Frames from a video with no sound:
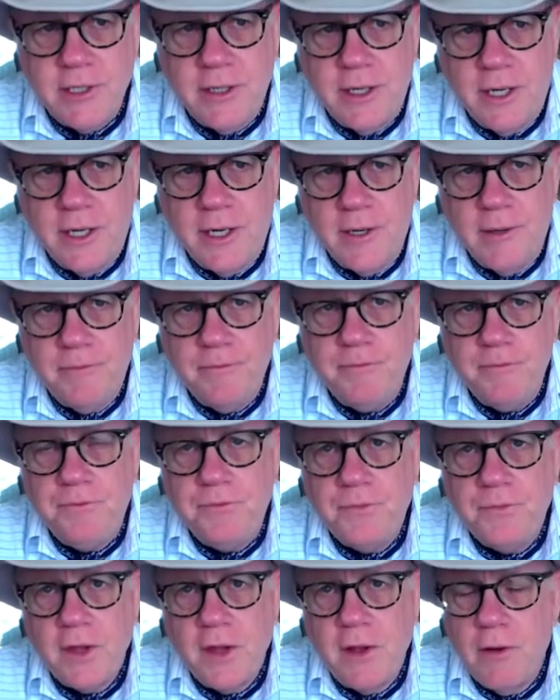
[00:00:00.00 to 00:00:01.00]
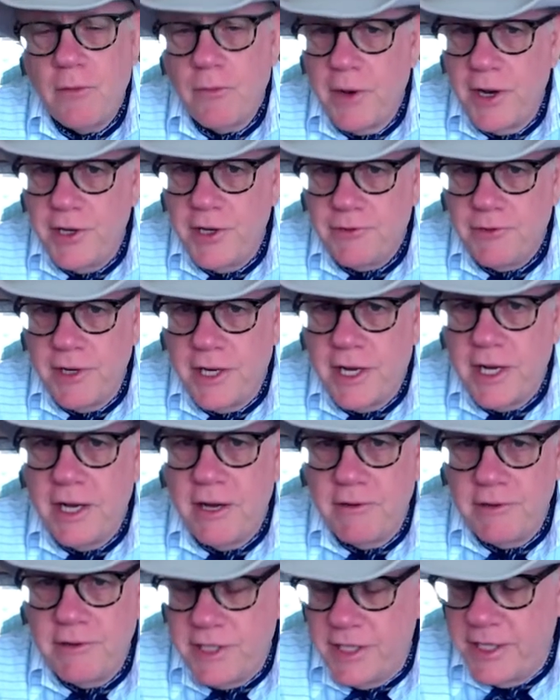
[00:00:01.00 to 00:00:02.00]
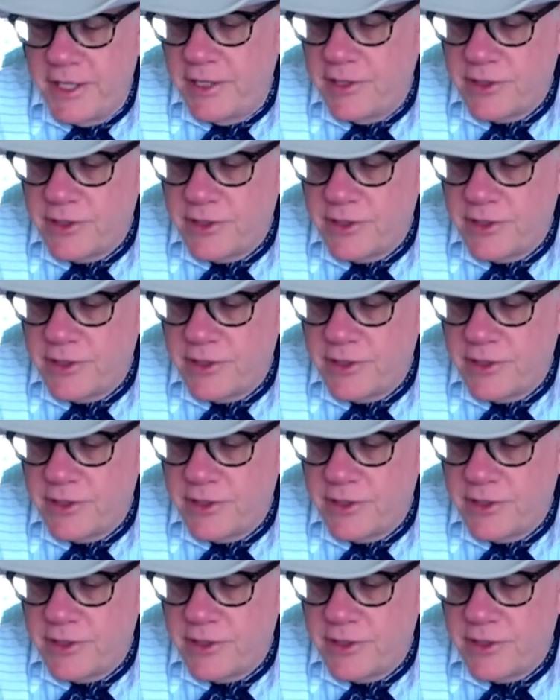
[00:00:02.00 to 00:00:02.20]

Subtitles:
Raintree County.